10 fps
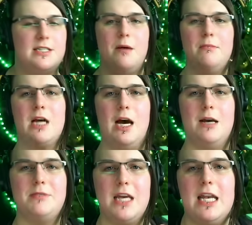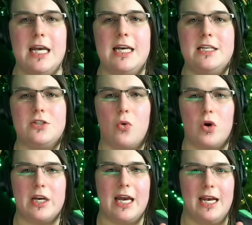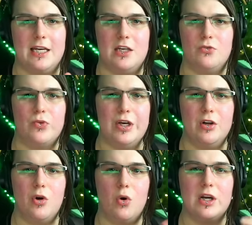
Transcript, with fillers: sometimes it is organic and real,